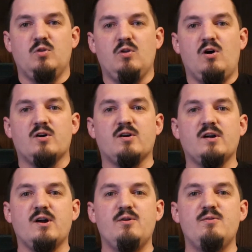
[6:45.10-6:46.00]
longer
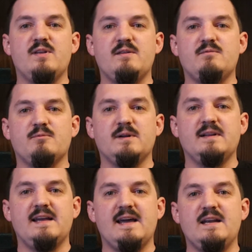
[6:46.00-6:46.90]
ago than
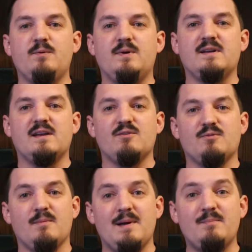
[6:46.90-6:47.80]
really anyone can
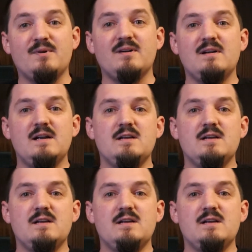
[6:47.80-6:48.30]
remember.